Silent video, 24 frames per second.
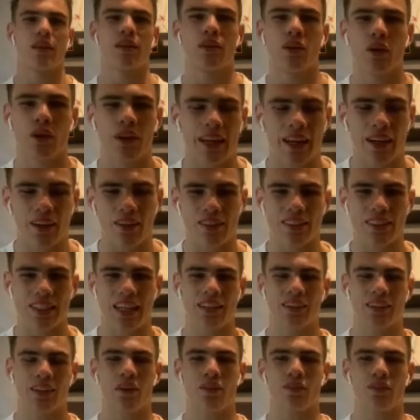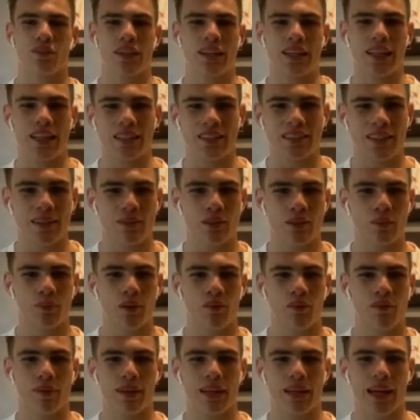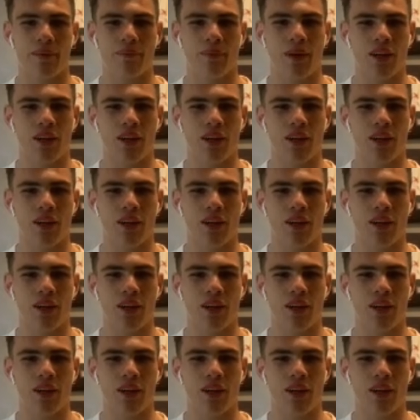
knockouts that don't really seem to bother me that